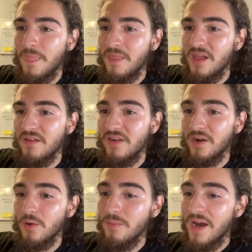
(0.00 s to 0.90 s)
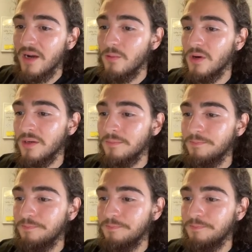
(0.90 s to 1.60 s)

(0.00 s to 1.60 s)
And then if I go back one,